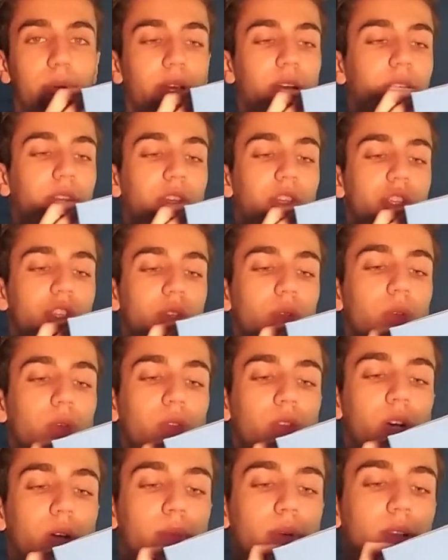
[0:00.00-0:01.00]
I got the
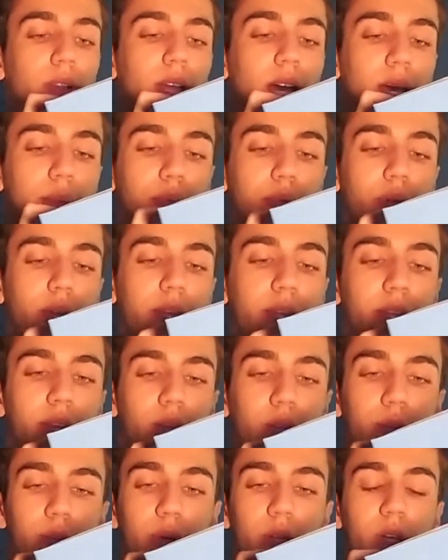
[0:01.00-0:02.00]
shoes on my lap right
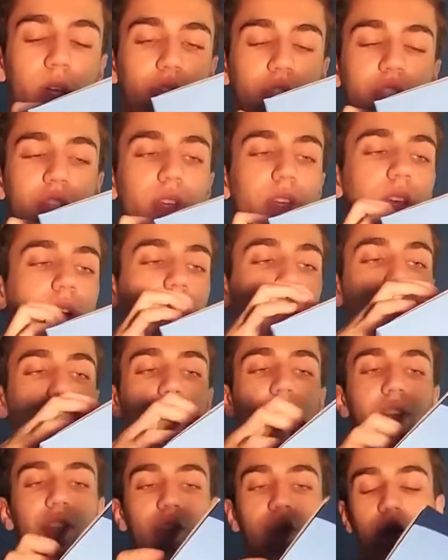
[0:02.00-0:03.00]
now, but I'll show y'all how
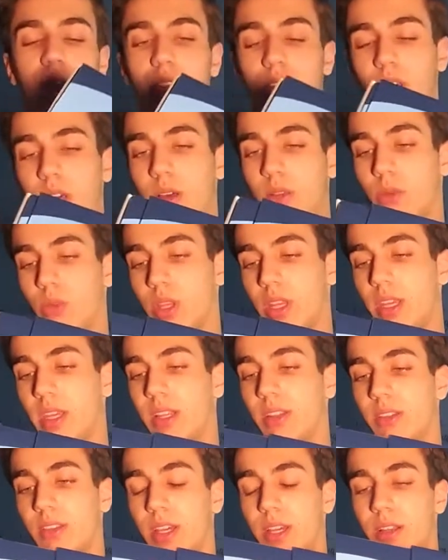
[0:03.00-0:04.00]
these, what the
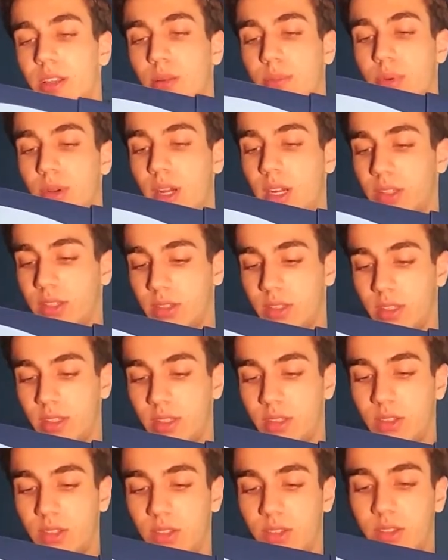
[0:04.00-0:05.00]
inside of the box
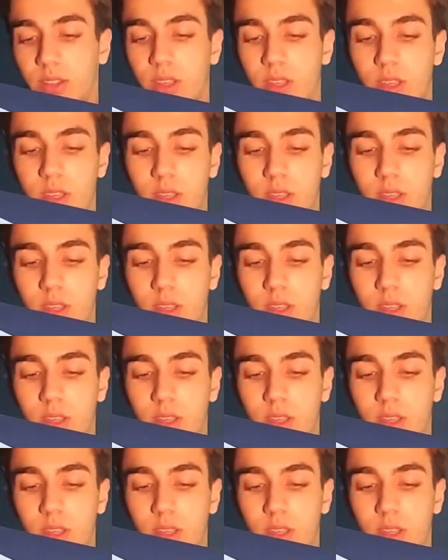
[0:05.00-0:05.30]
is.